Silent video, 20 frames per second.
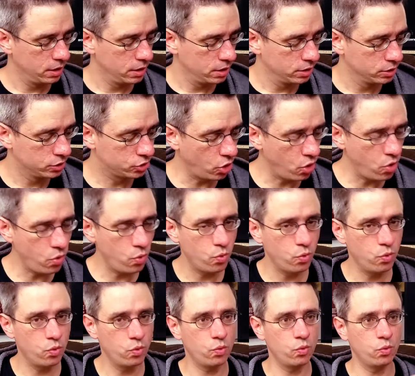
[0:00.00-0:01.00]
So
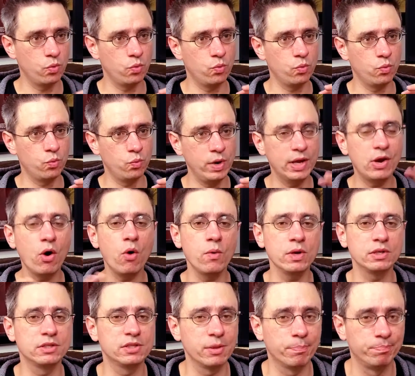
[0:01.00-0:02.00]
we go
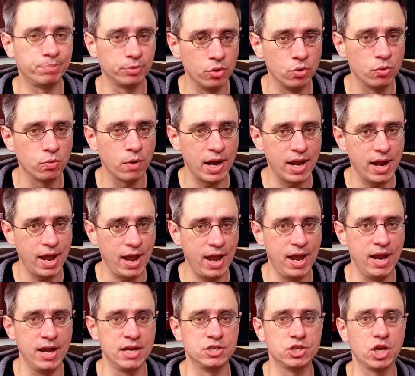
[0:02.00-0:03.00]
into the Blu-ray
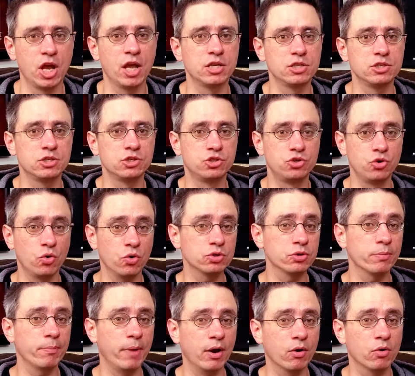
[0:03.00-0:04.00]
age, and George
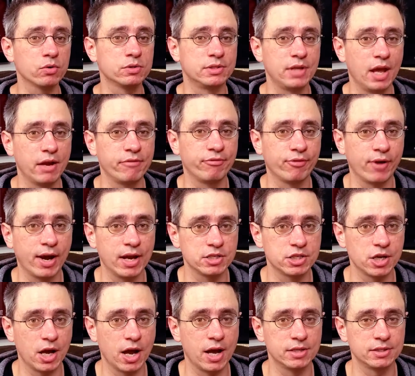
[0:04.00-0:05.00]
Romero's Dead
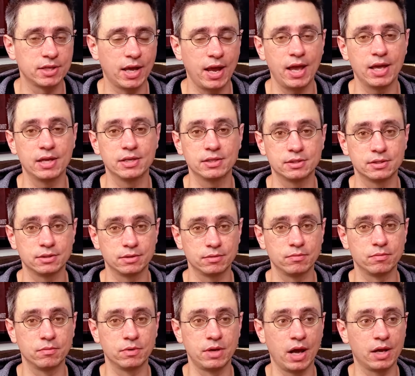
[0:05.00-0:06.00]
franchise has
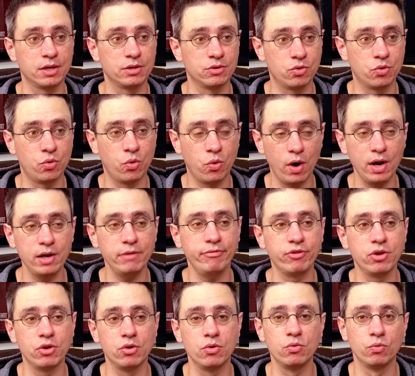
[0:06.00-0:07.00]
gotten quite a
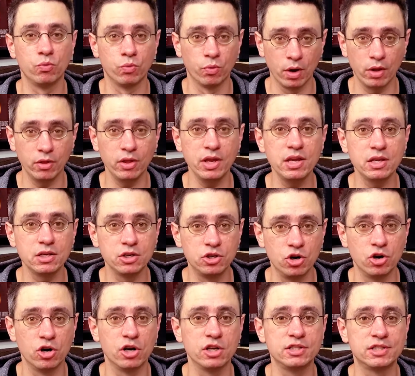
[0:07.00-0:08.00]
few really
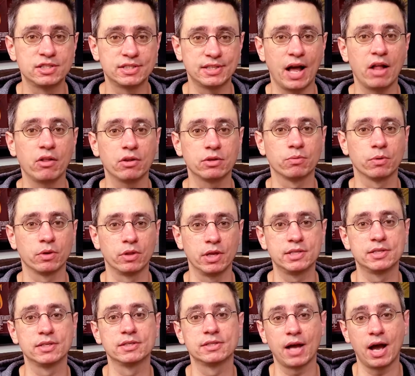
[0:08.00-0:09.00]
good, solid
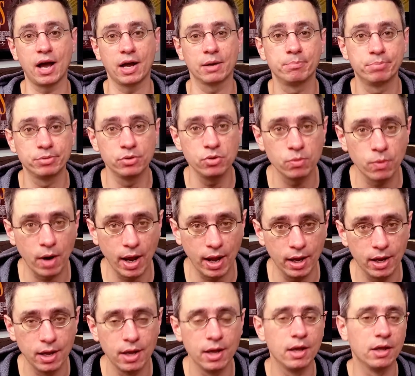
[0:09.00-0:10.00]
releases on
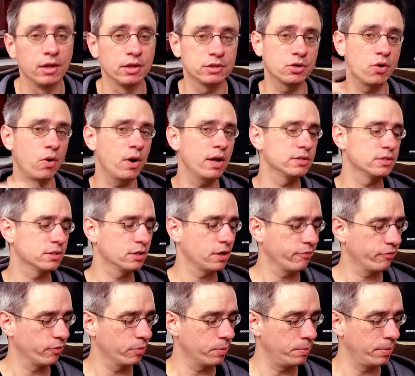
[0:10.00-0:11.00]
Blu-ray. Let's go ahead and start
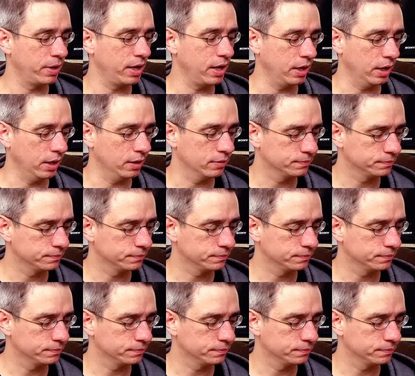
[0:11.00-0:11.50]
from the beginning.